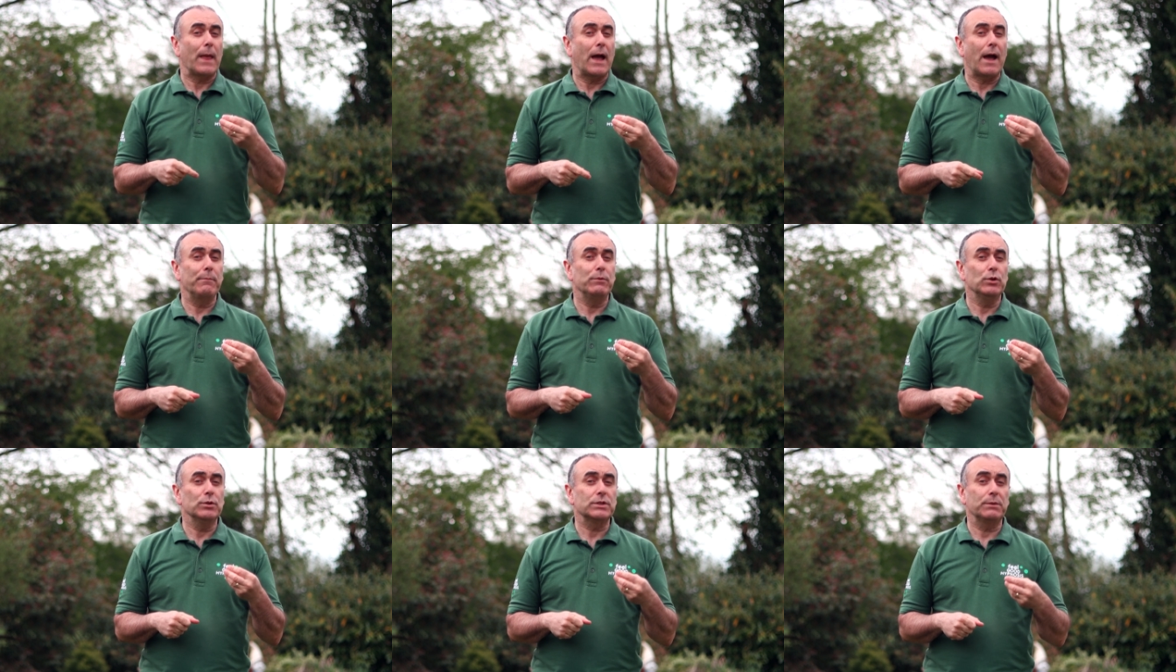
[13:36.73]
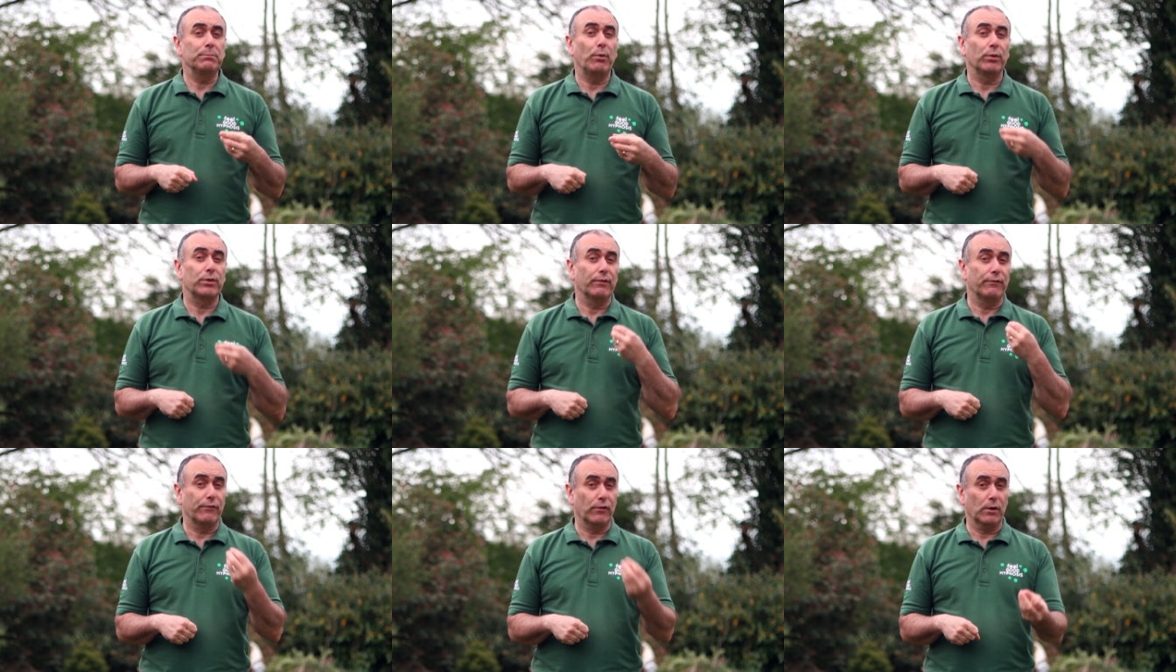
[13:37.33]
I'm using both
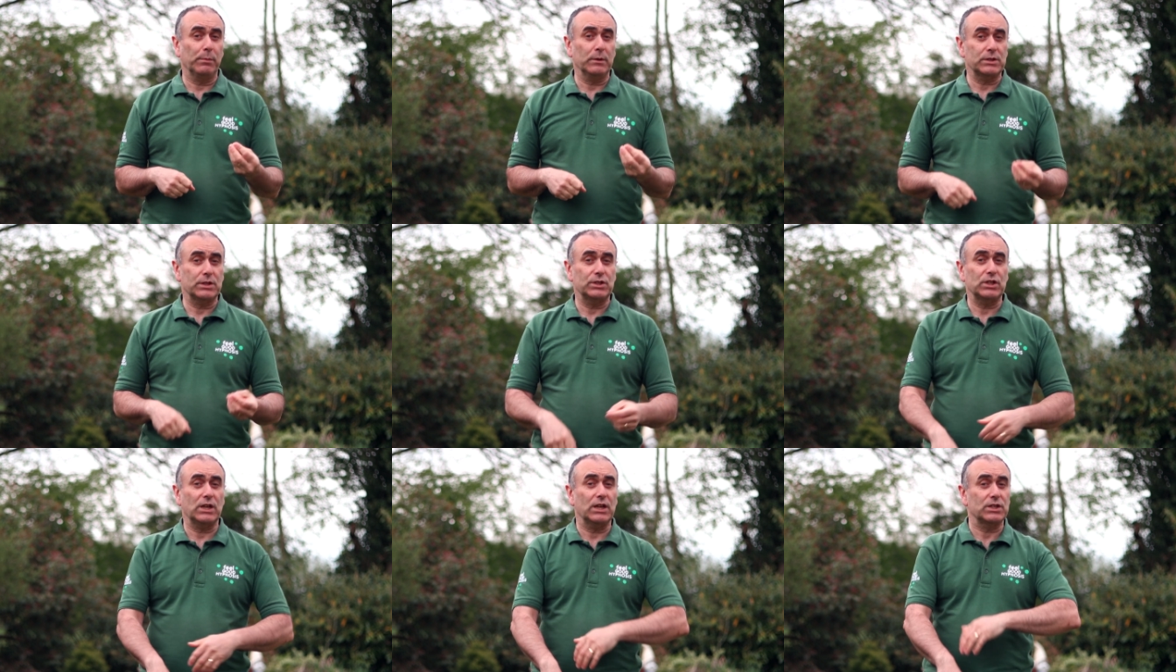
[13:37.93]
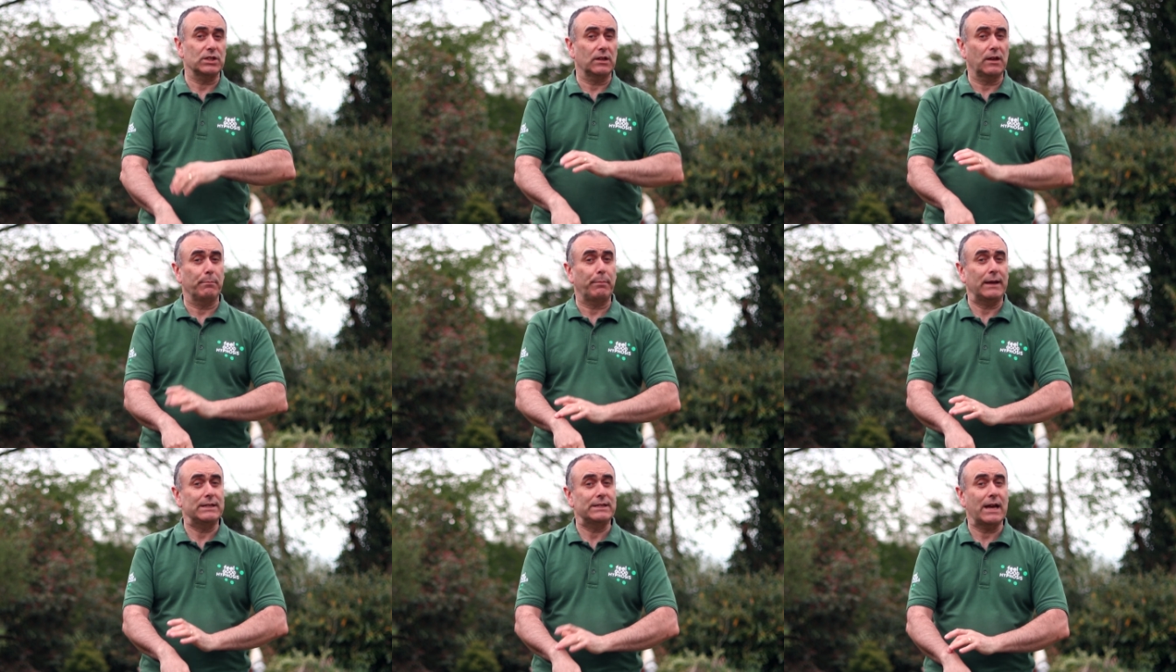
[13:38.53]
a verbal suggestion and
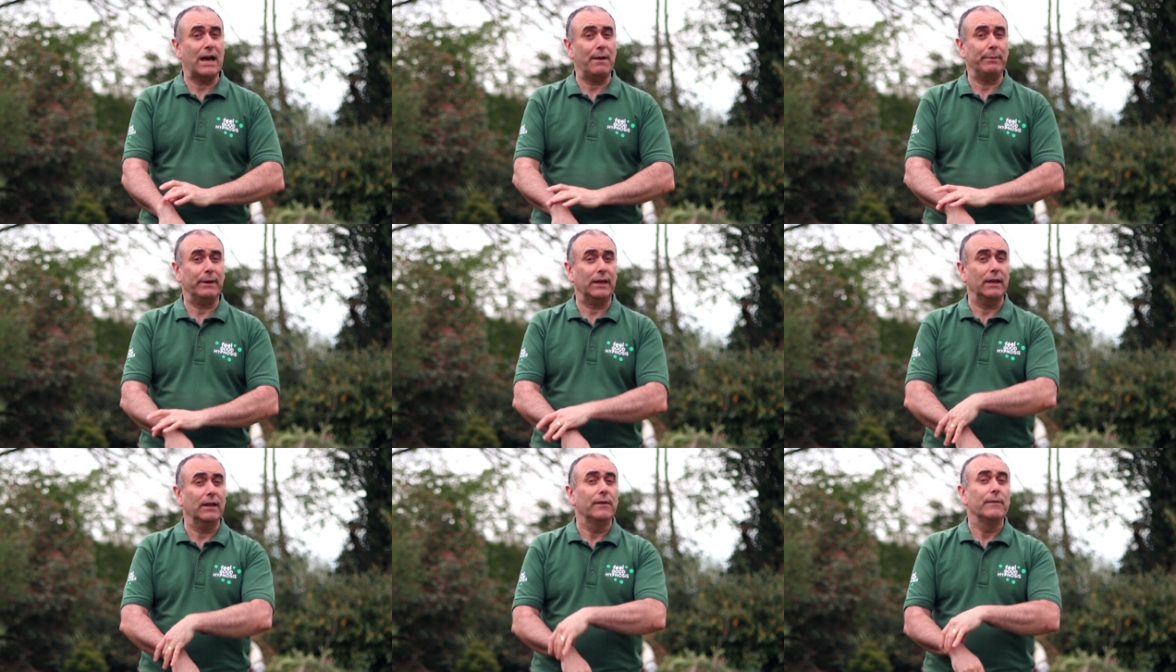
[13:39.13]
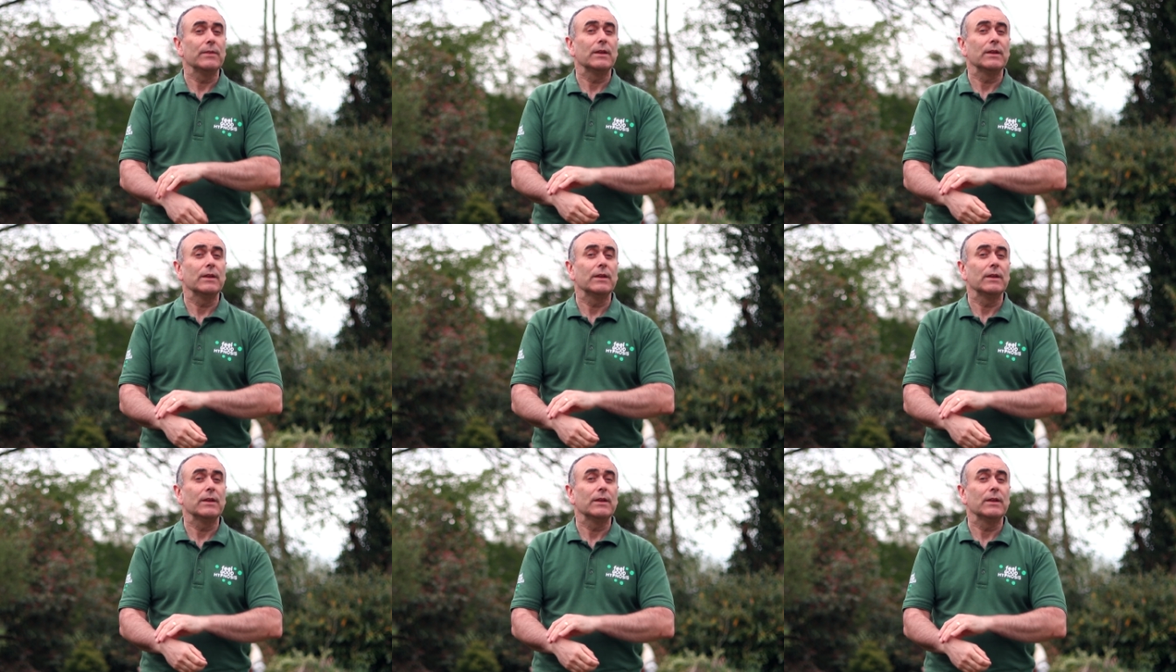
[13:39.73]
by tapping it,